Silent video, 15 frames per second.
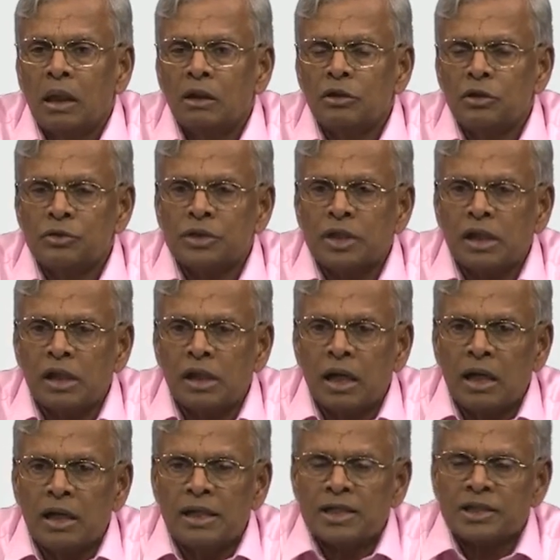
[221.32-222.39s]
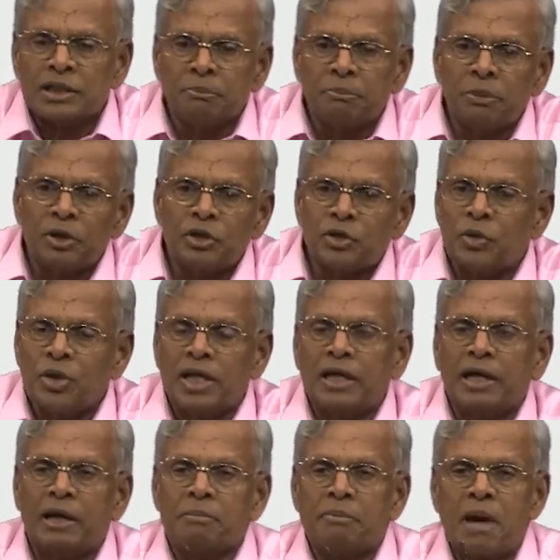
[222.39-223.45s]
using a simple 2D
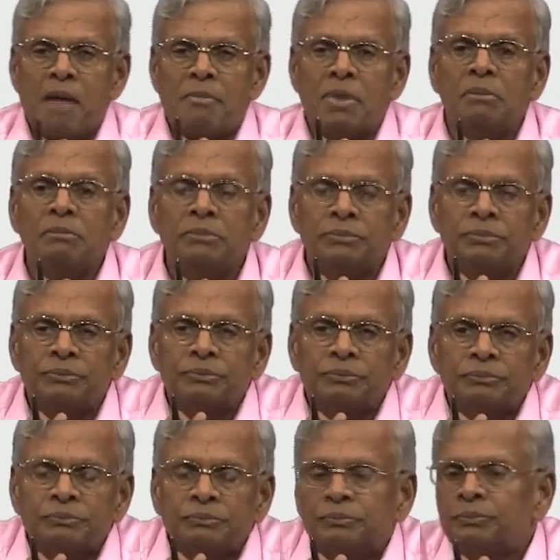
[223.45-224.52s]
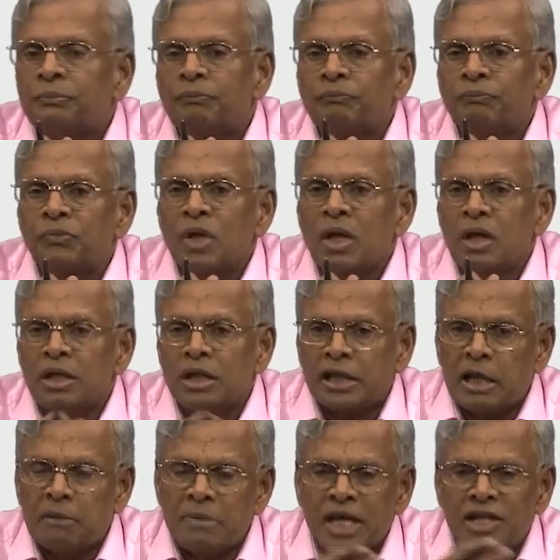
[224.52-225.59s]
grid problem. It
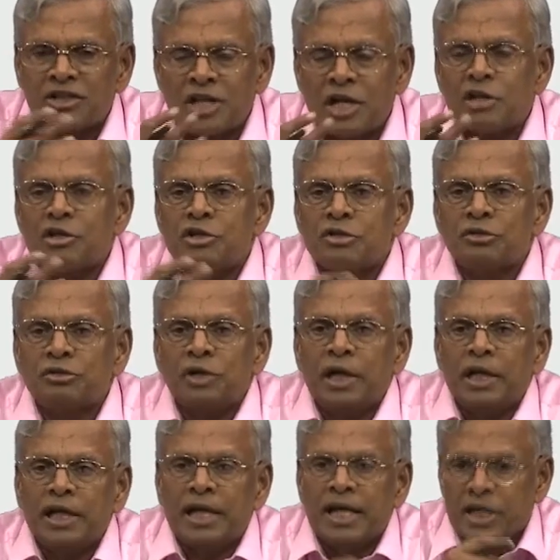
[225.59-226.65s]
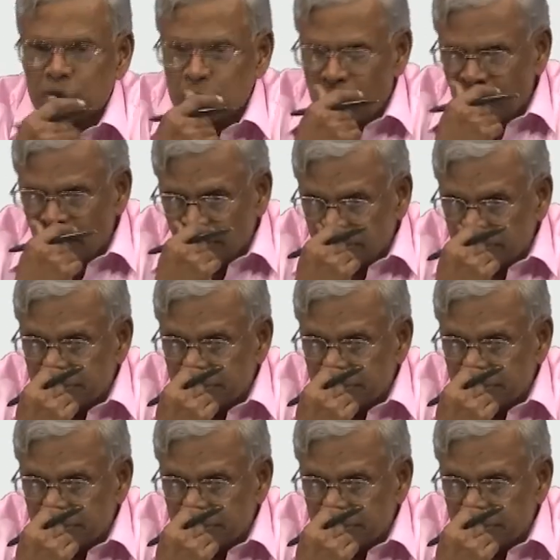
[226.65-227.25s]
can be extended to 3D grid as well.